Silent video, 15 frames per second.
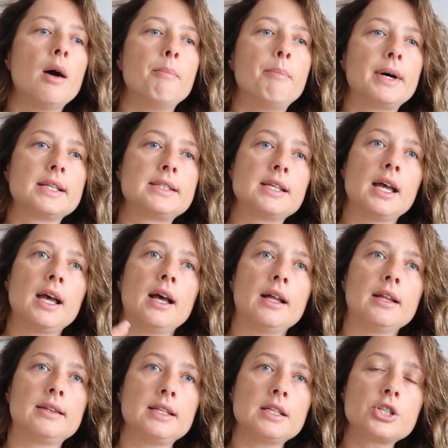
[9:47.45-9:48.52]
but
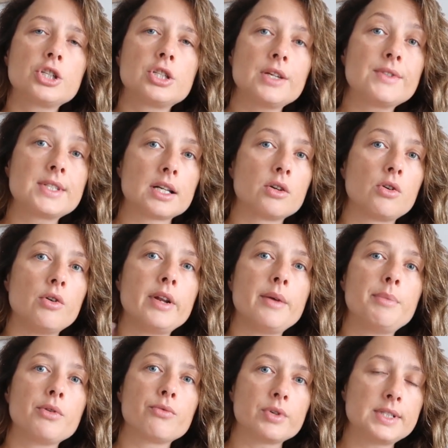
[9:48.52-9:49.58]
these shifts are going to
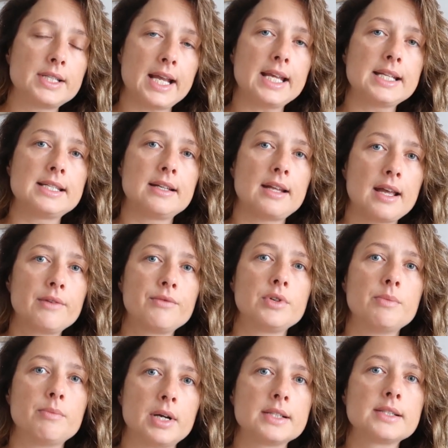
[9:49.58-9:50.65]
be rotating
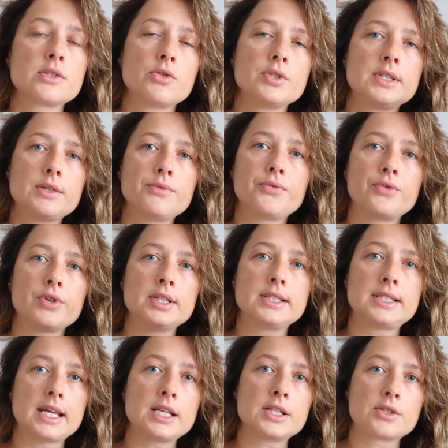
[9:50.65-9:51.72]
every month on different
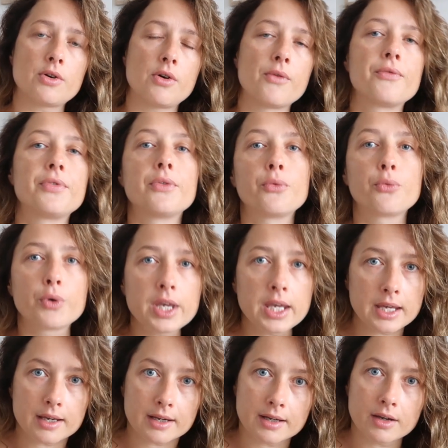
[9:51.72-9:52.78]
days of the
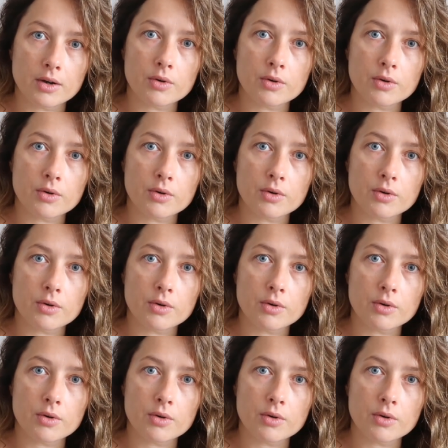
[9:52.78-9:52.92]
week.